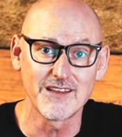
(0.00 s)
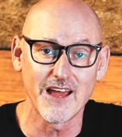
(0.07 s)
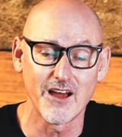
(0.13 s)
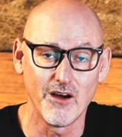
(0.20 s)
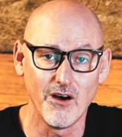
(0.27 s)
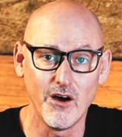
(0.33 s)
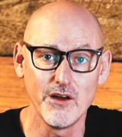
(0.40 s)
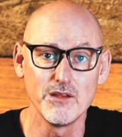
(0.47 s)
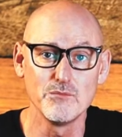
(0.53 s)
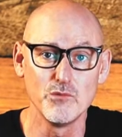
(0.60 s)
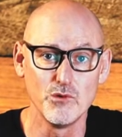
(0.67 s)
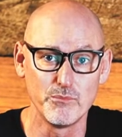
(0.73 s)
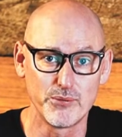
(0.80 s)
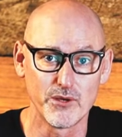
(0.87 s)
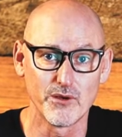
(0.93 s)
that
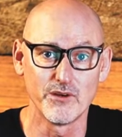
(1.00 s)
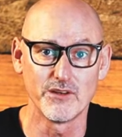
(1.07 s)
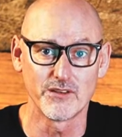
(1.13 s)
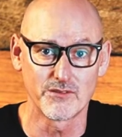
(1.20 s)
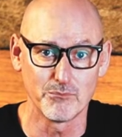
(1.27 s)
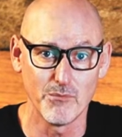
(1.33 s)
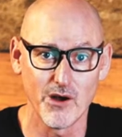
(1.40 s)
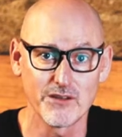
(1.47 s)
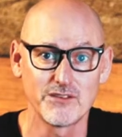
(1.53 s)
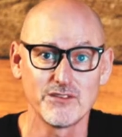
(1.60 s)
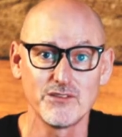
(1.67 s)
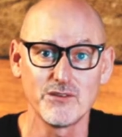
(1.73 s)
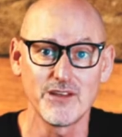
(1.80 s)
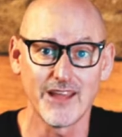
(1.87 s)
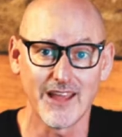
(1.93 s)
honeymoon period as much
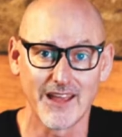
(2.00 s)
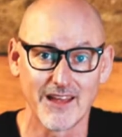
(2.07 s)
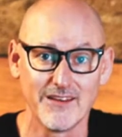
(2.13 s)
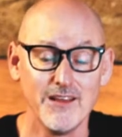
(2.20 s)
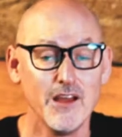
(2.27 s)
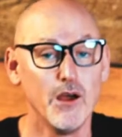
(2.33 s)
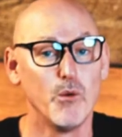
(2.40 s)
as you can.